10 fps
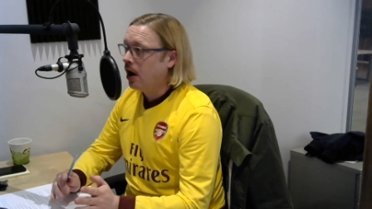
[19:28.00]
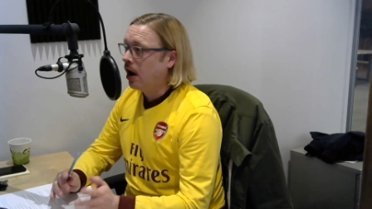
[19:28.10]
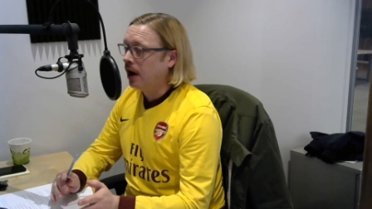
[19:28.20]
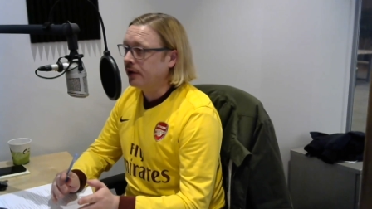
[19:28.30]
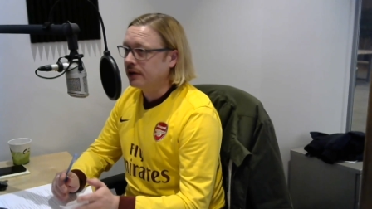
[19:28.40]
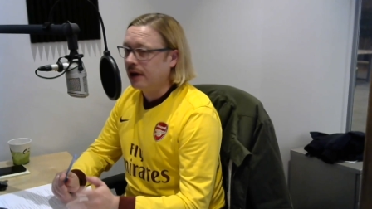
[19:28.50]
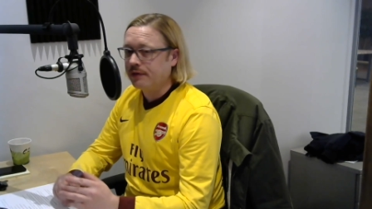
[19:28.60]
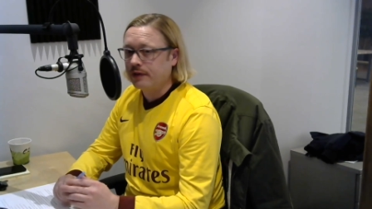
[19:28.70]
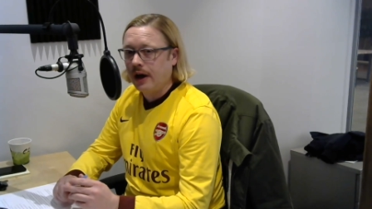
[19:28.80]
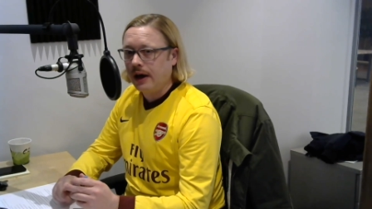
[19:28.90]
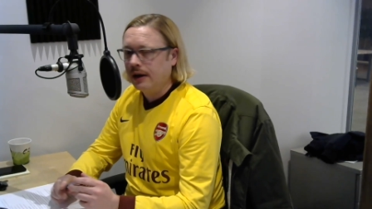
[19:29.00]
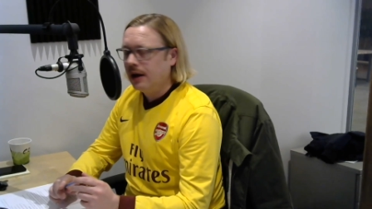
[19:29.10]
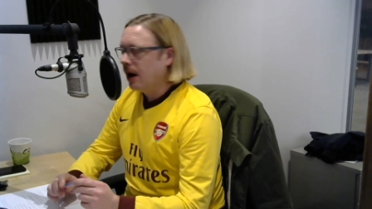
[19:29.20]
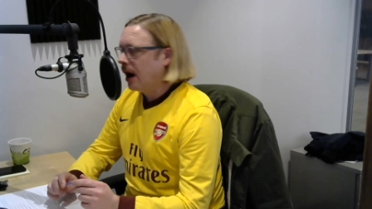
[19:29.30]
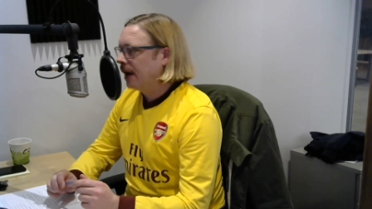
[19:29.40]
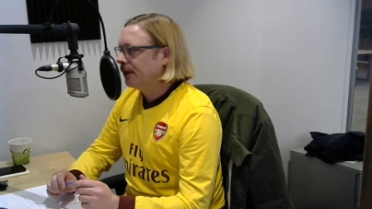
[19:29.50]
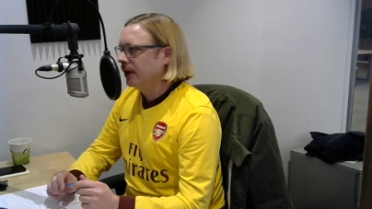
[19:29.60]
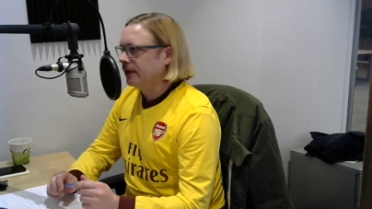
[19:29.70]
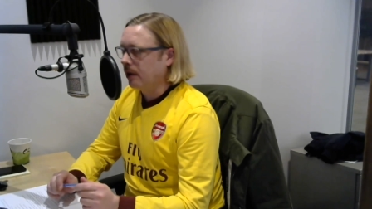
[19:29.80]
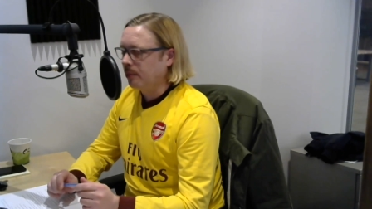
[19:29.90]
on the left side. I
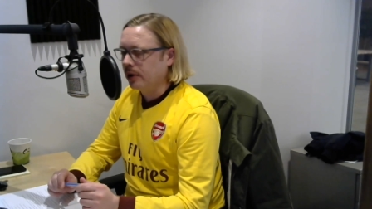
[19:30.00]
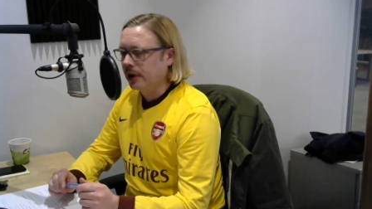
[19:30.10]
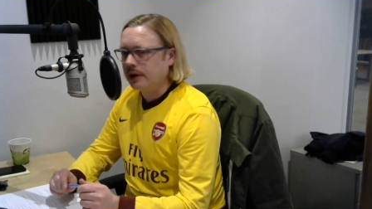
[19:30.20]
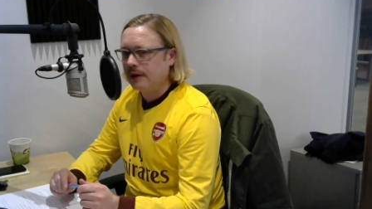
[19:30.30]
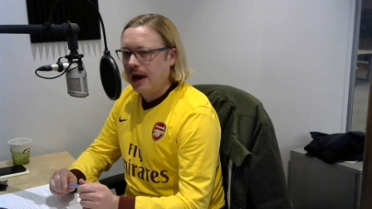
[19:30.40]
thought they were brilliant.